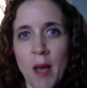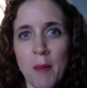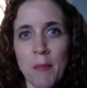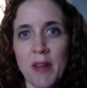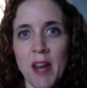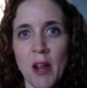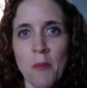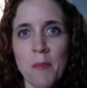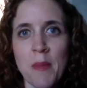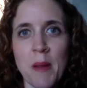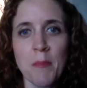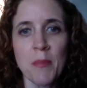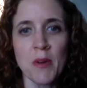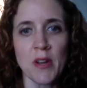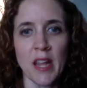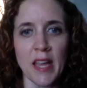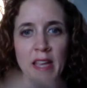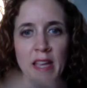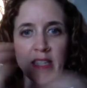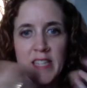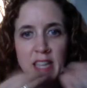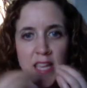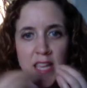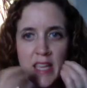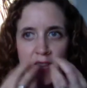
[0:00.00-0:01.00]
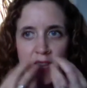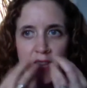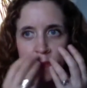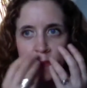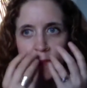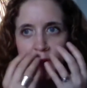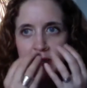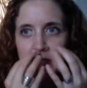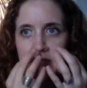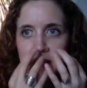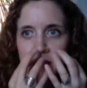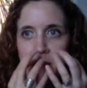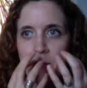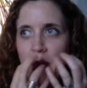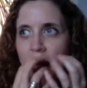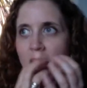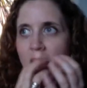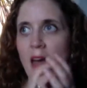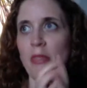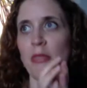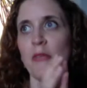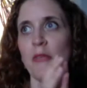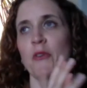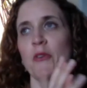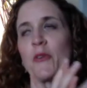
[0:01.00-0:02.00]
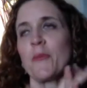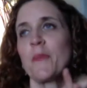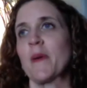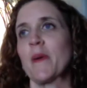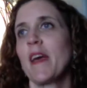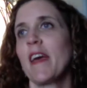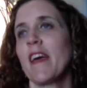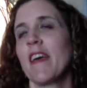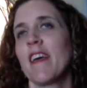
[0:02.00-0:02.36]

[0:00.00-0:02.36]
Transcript: but I remember like taking them into the bathroom,